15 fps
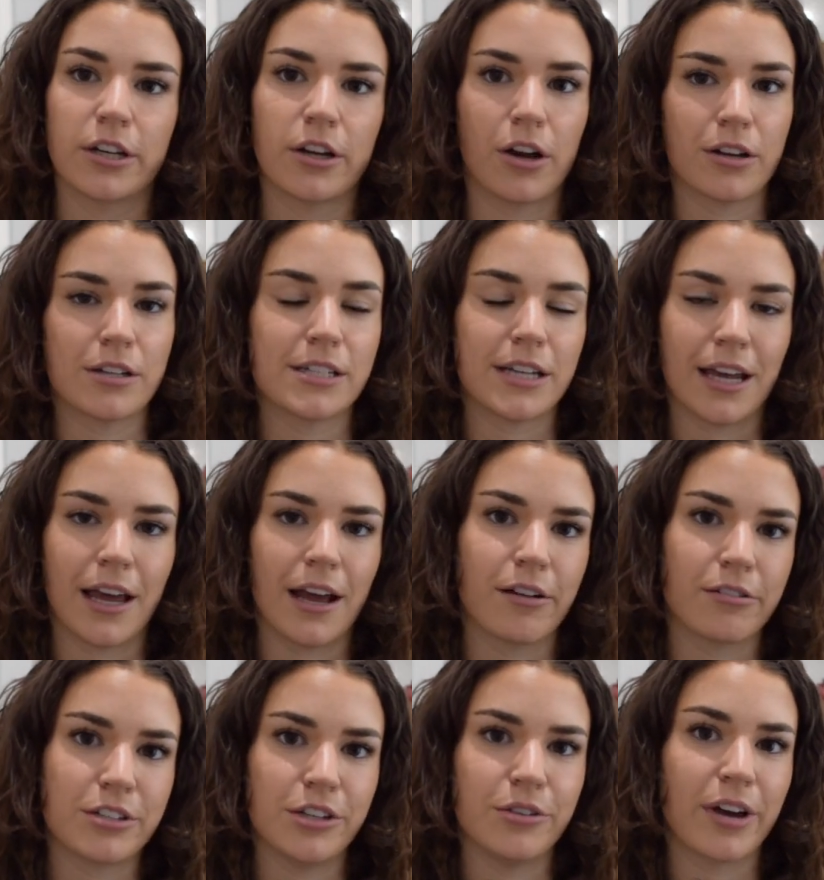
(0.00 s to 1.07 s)
content
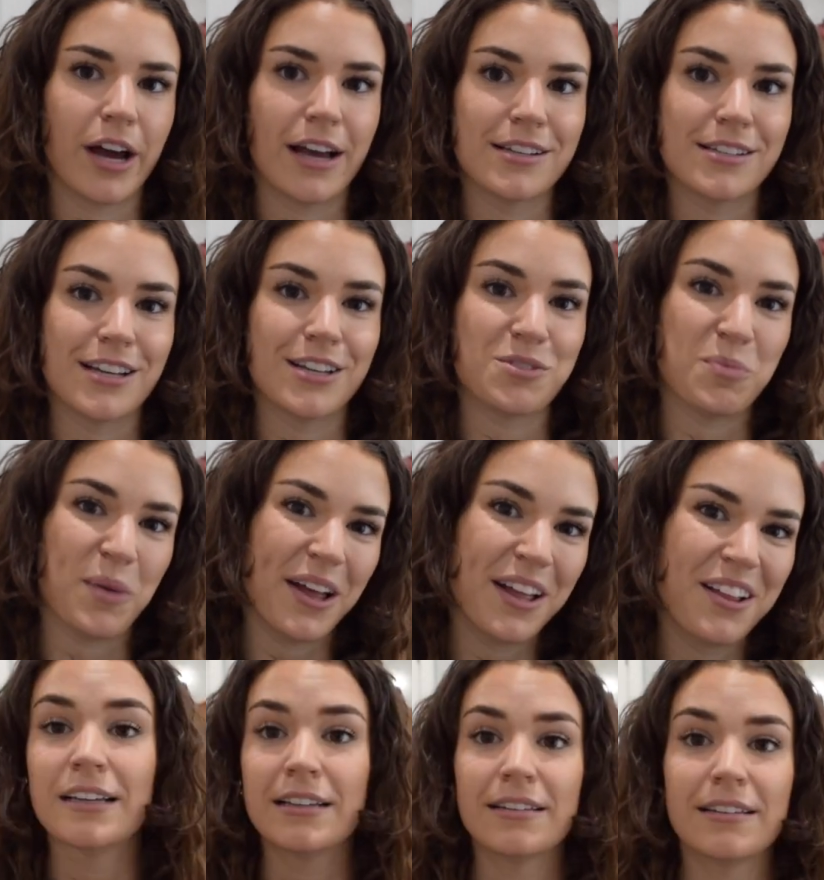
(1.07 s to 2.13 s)
out to you guys as
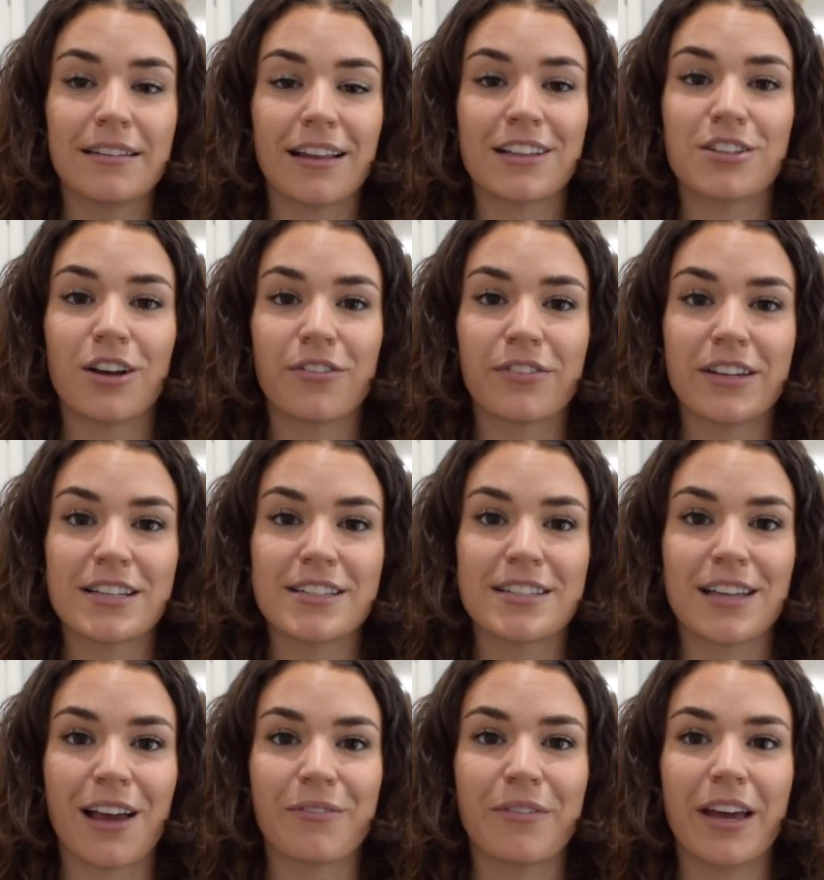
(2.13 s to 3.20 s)
well. That's all for this
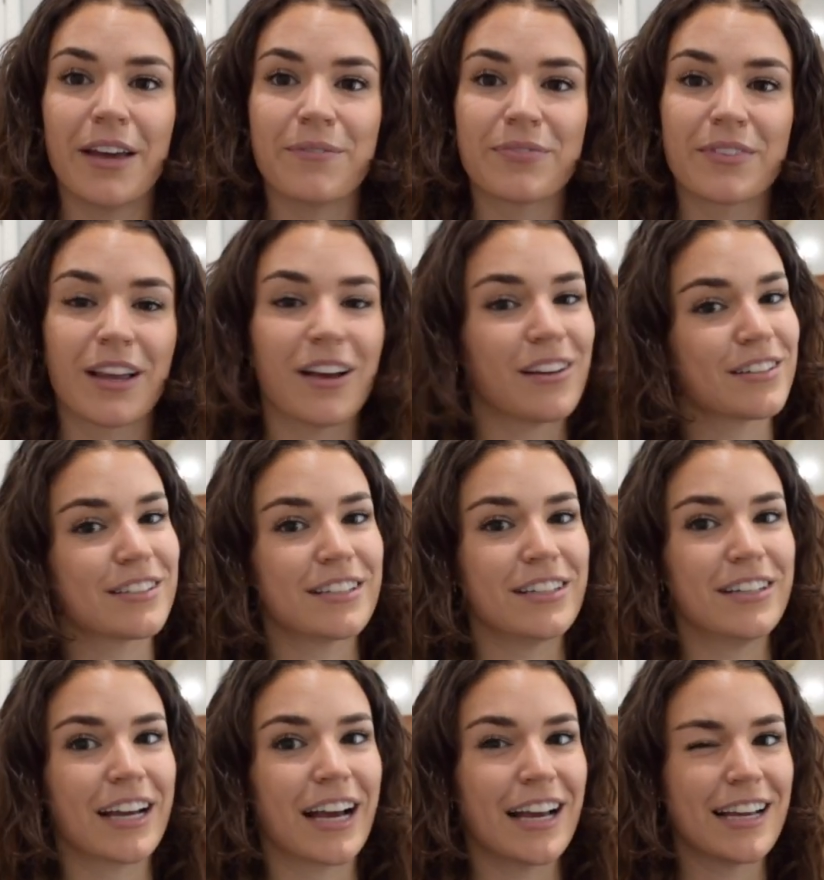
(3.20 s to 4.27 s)
segment. I'll see
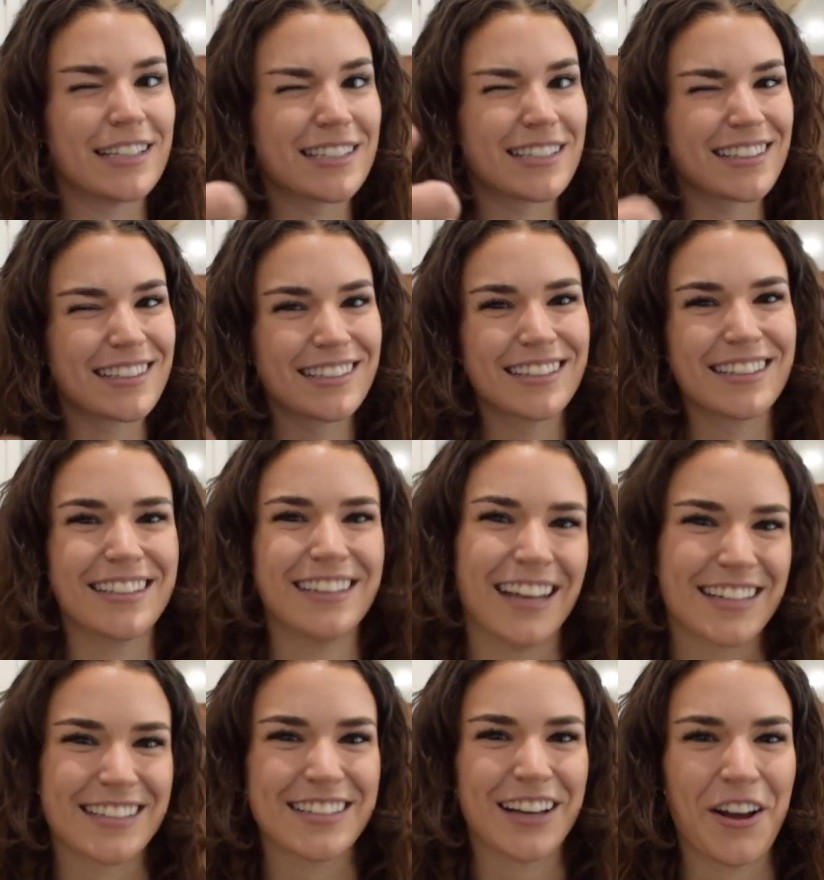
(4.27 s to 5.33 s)
you guys
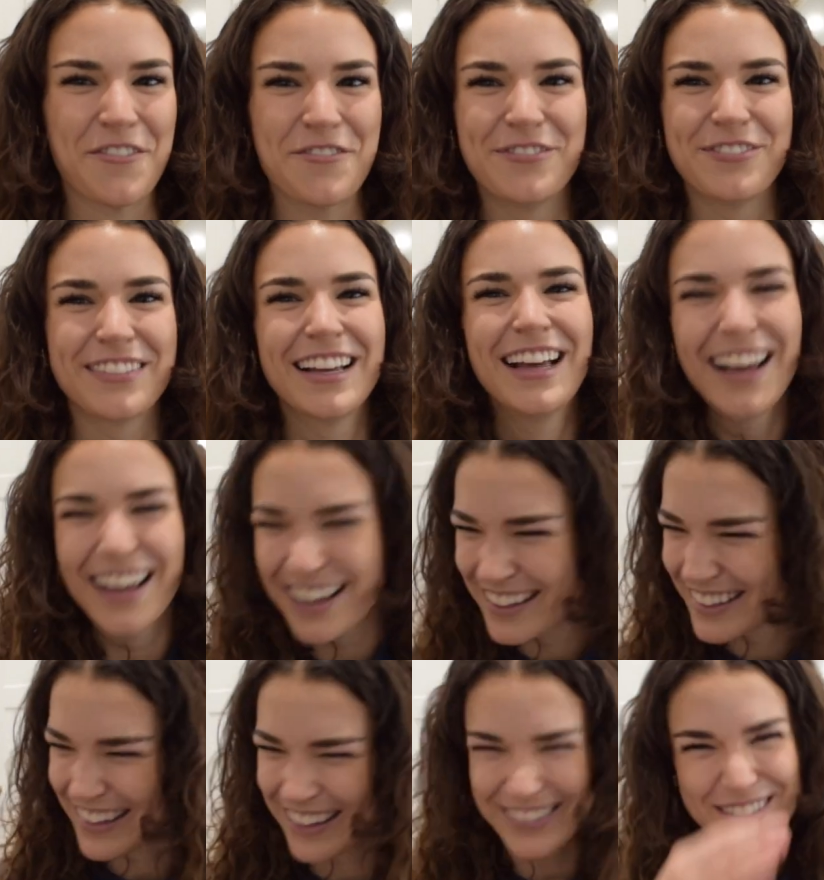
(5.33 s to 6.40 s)
next time.
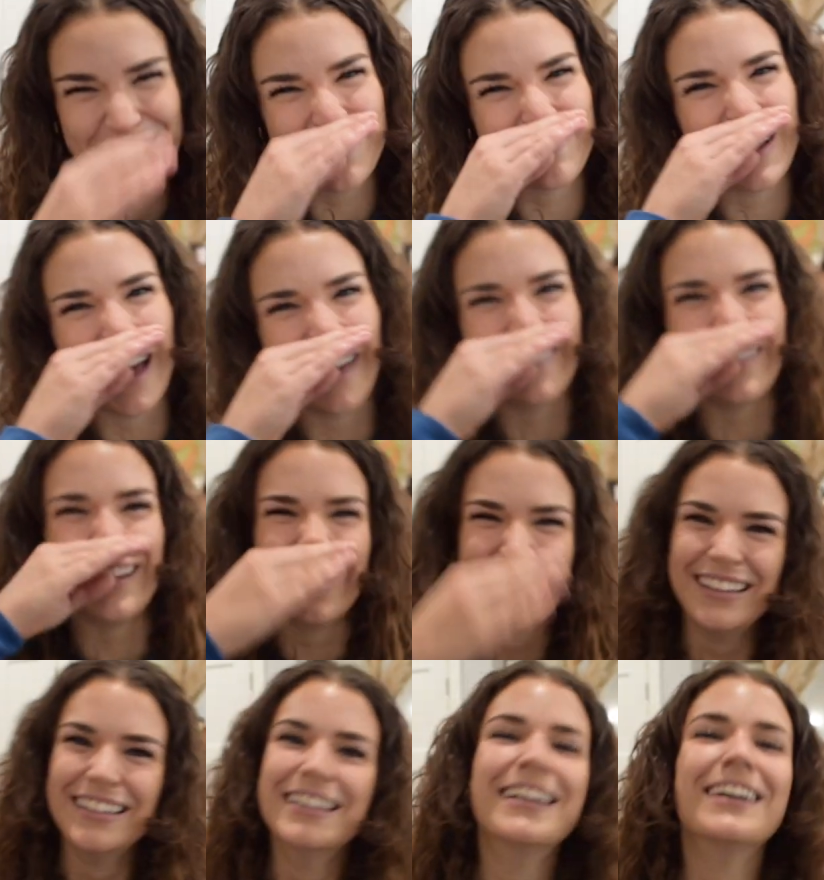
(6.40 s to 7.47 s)
That was a bad one.
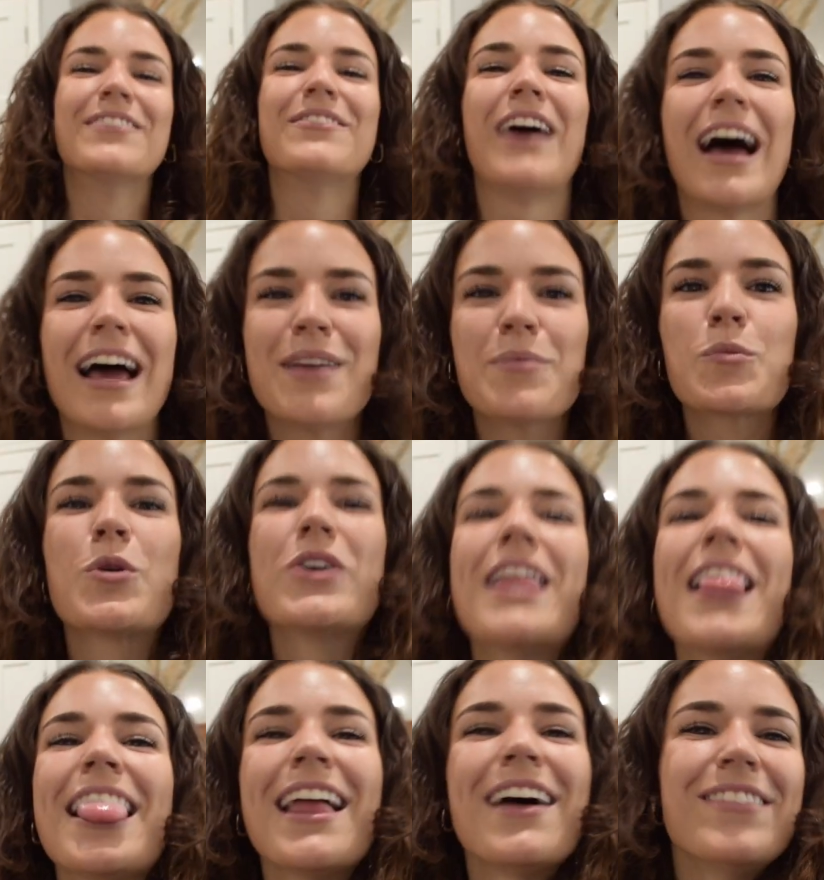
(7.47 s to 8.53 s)
Bye.
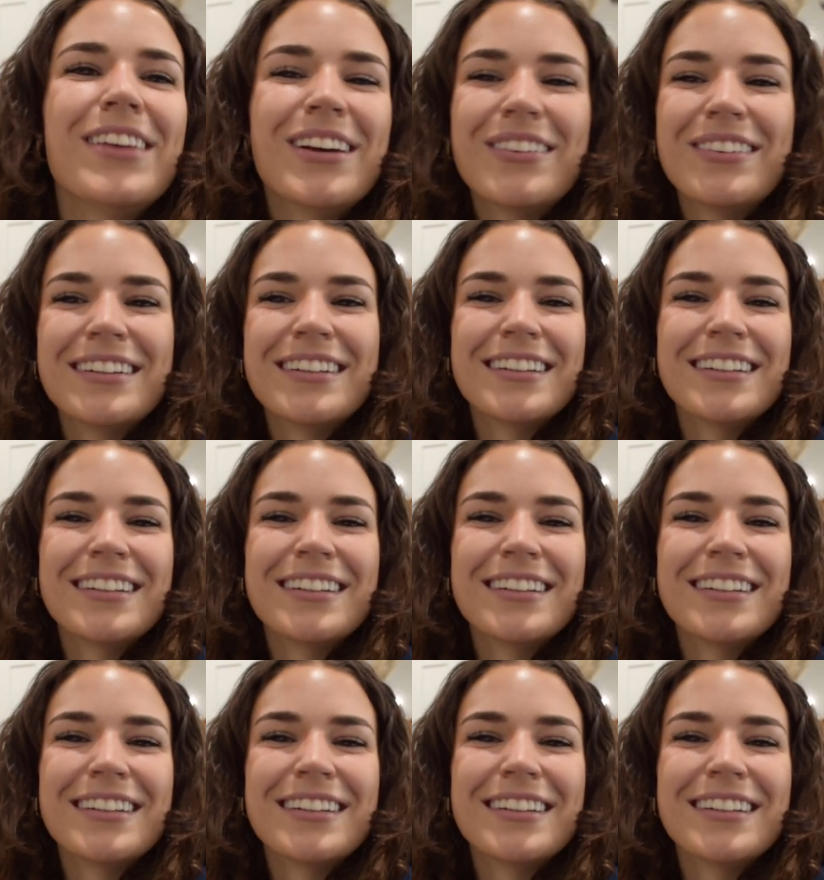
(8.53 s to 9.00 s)
Love you.